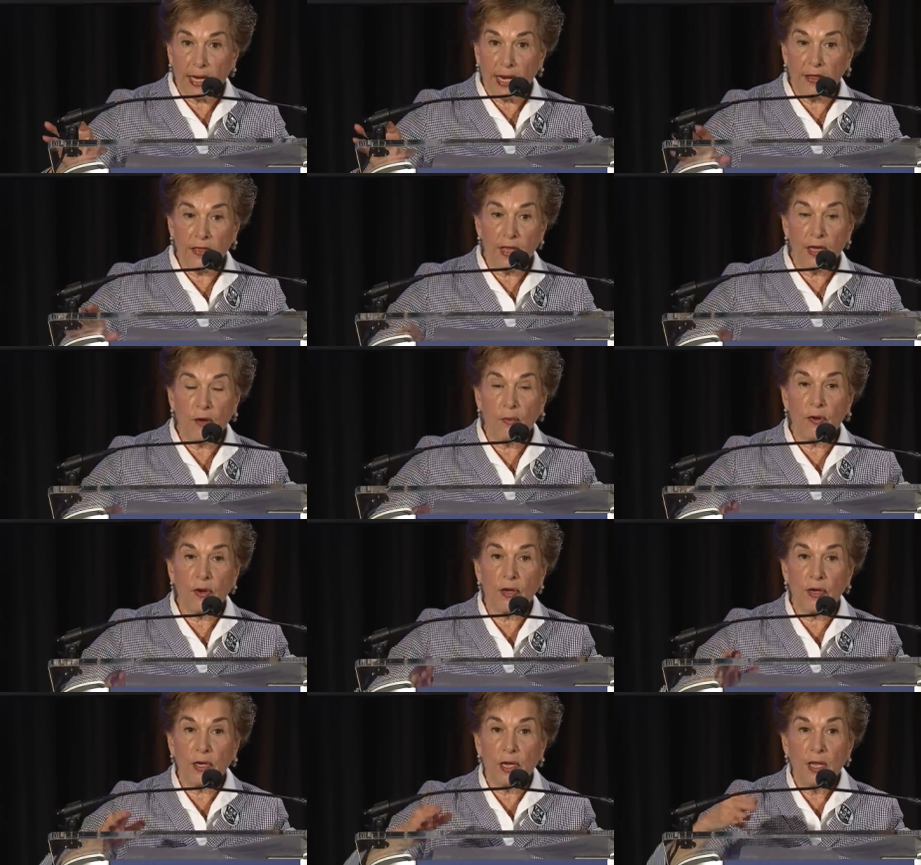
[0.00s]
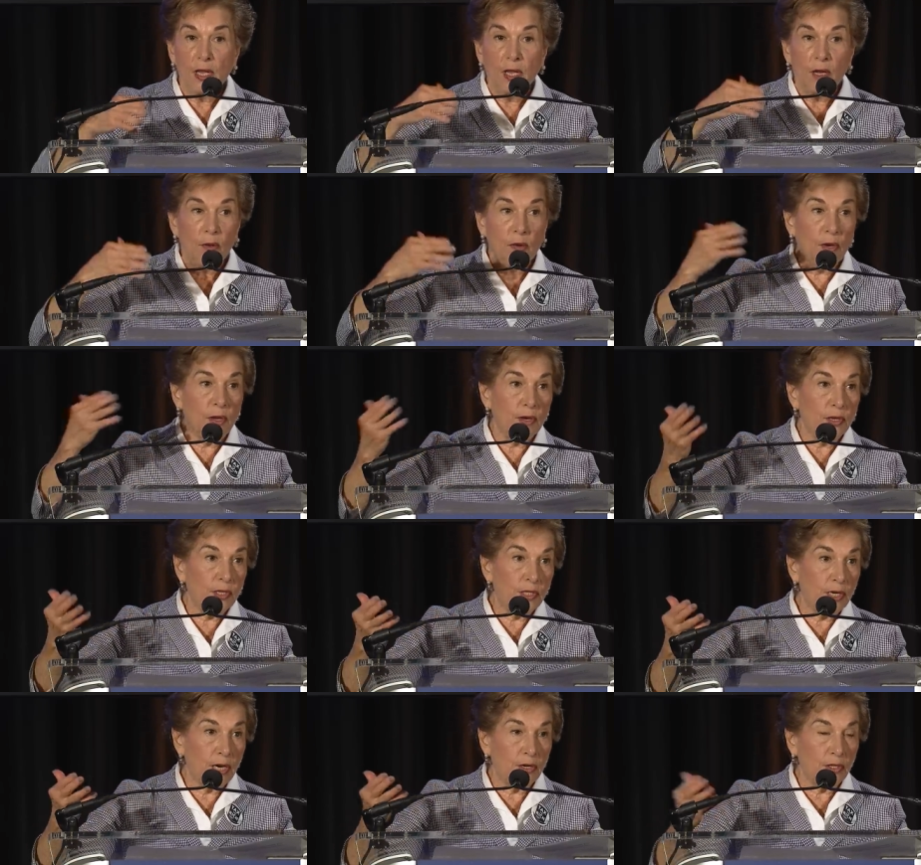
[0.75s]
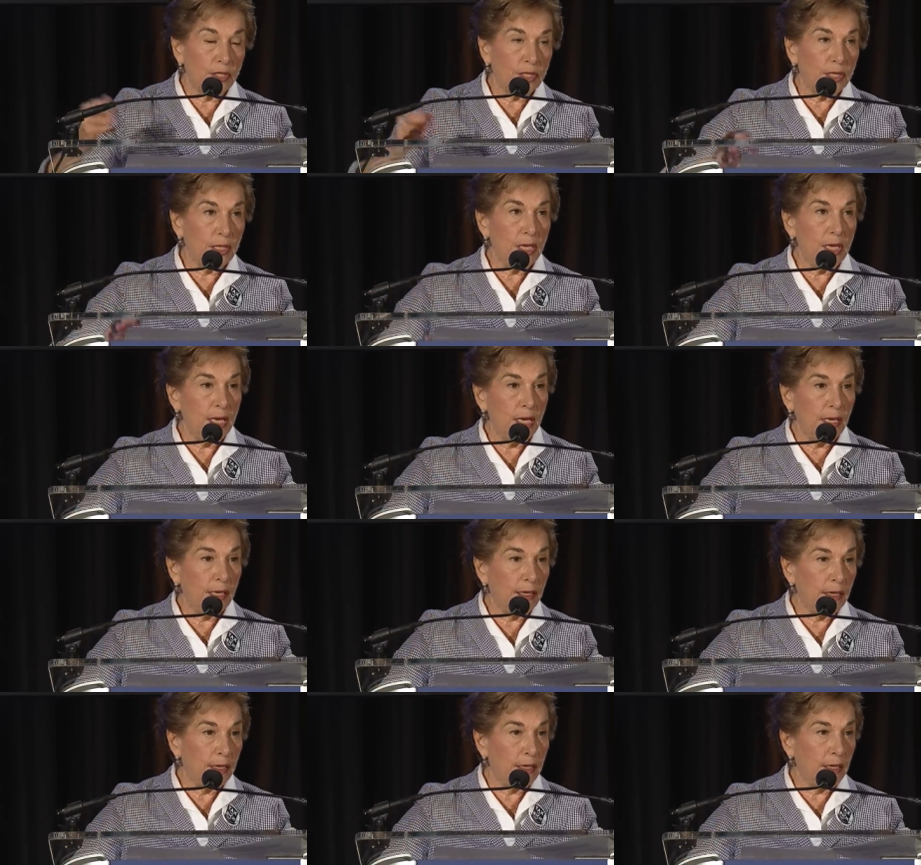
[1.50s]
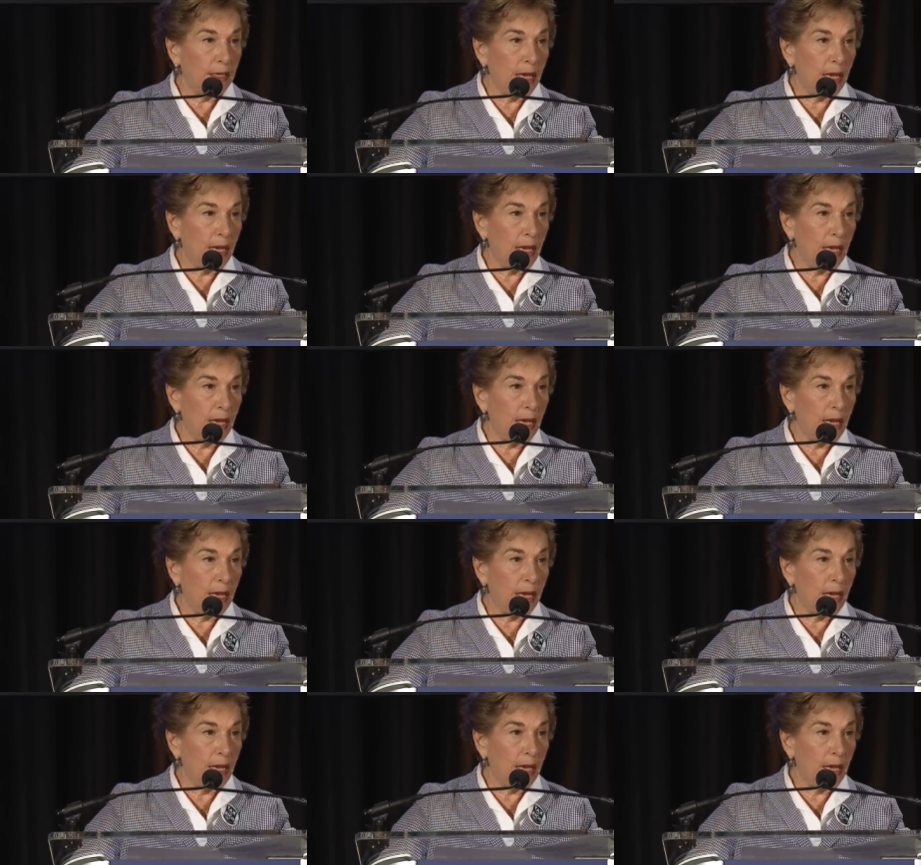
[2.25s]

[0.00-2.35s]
I think we're gonna we're gonna start seeing it.